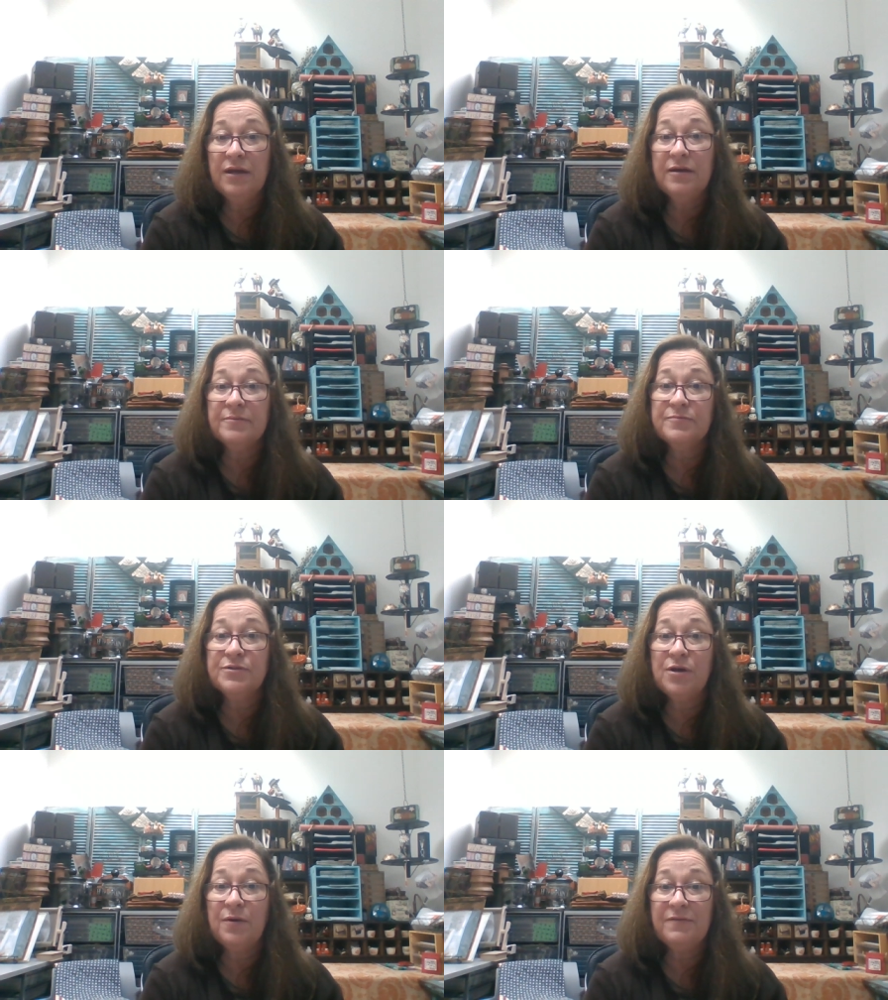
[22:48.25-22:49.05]
Um,
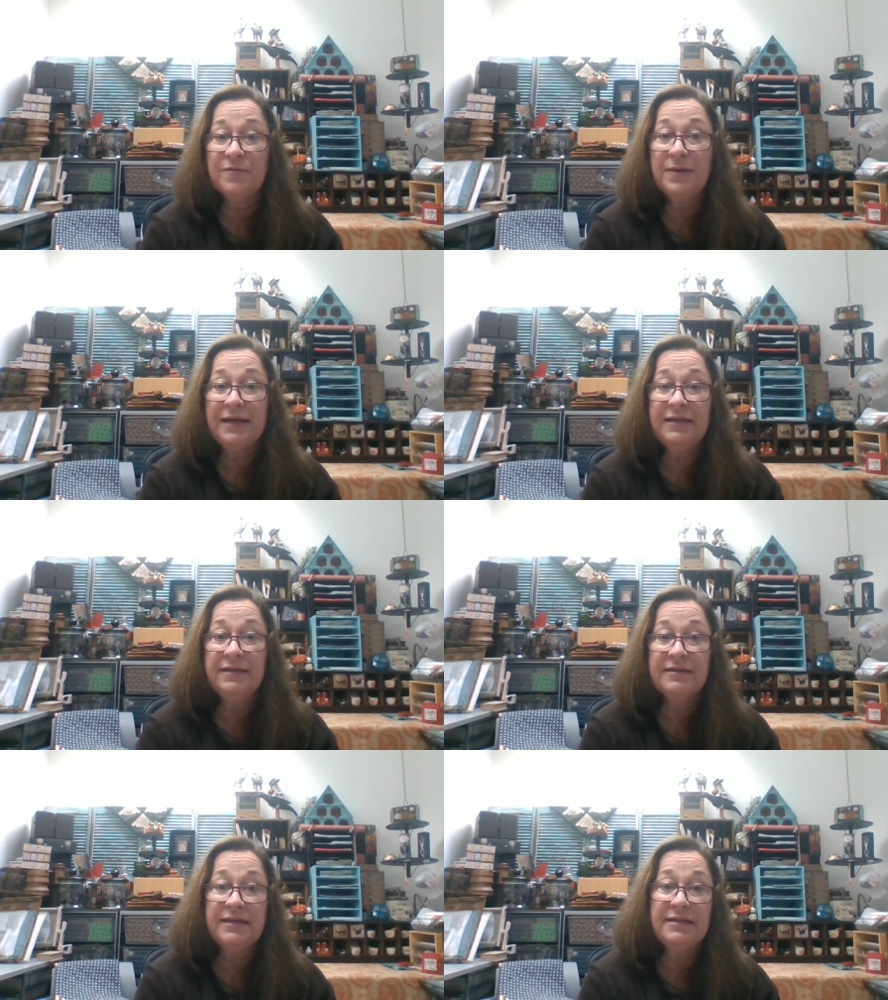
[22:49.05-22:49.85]
so
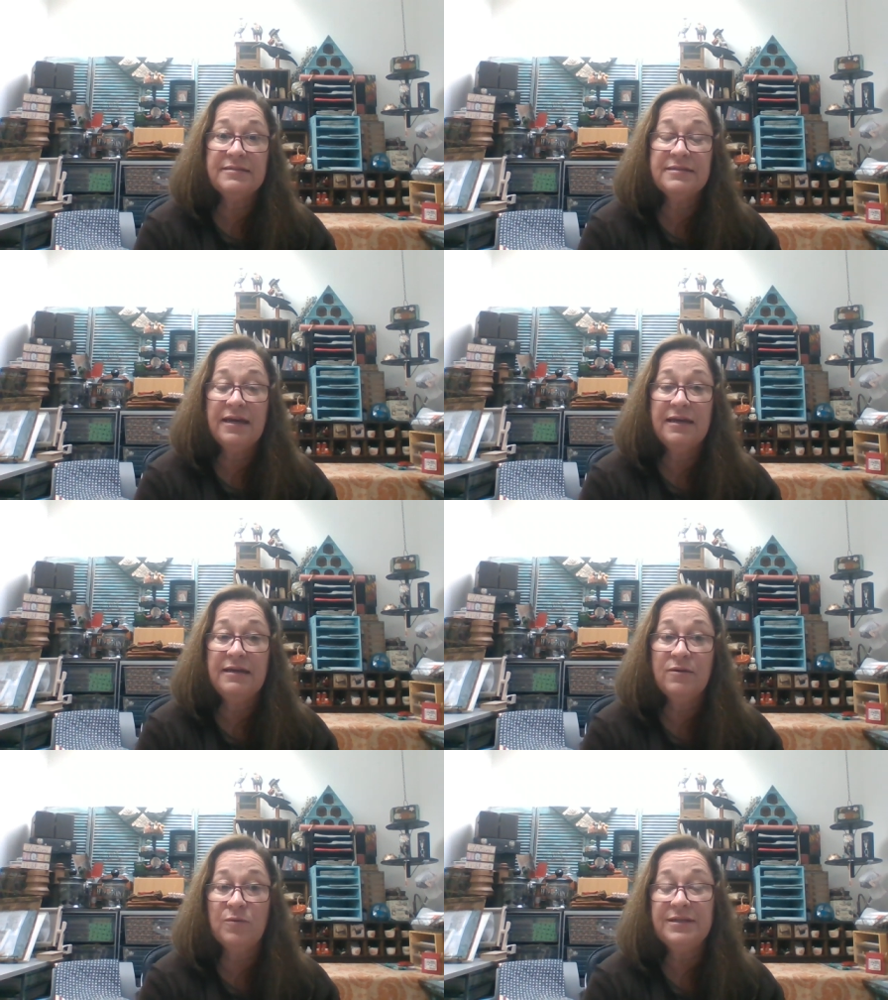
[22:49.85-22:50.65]
everybody uh, gets
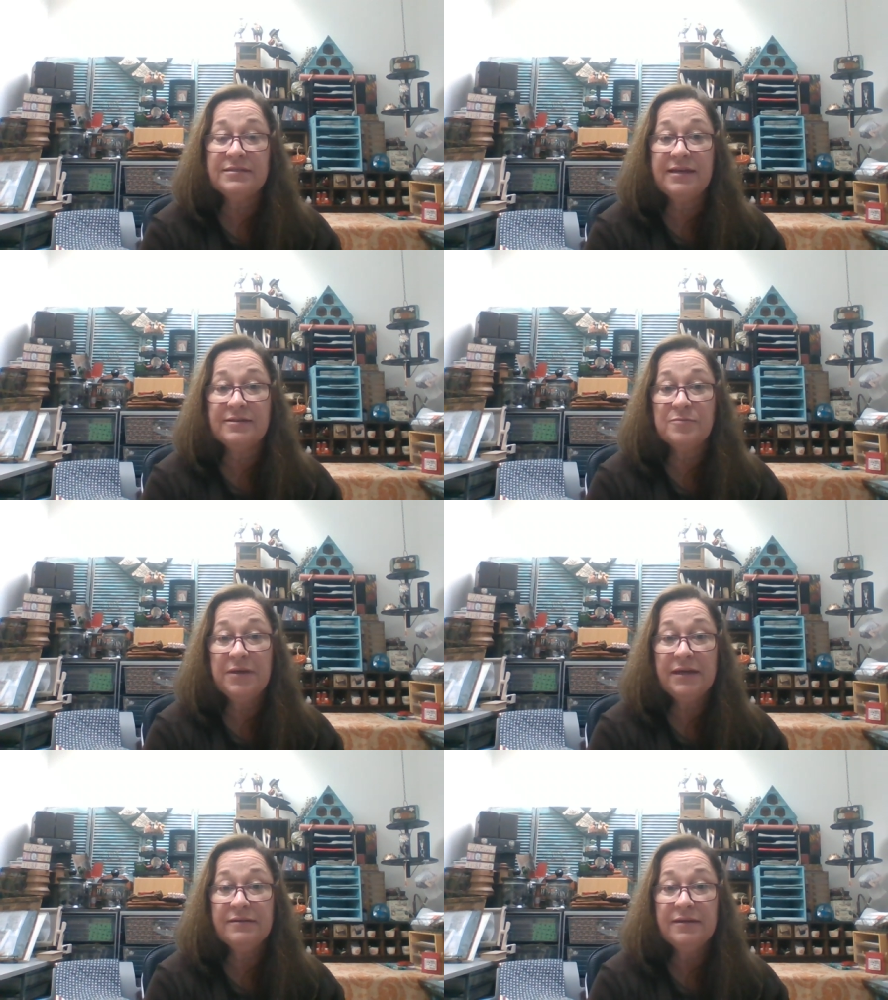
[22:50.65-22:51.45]
a queen size
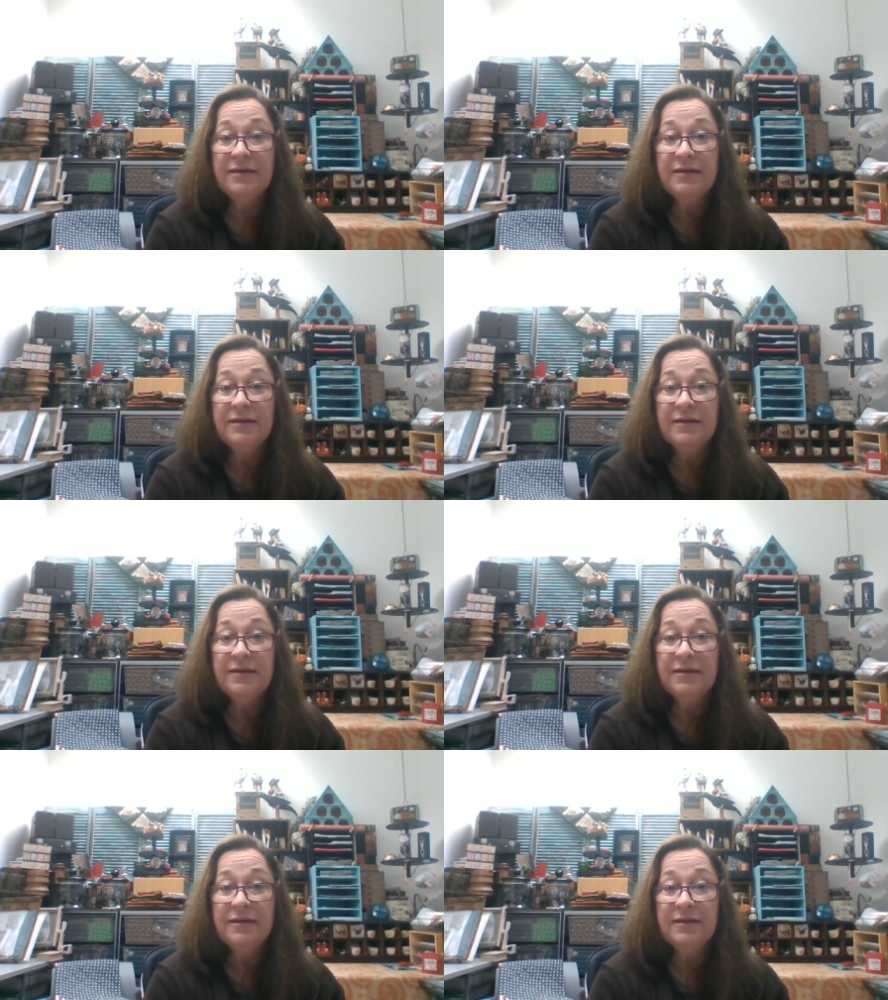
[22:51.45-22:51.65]
bed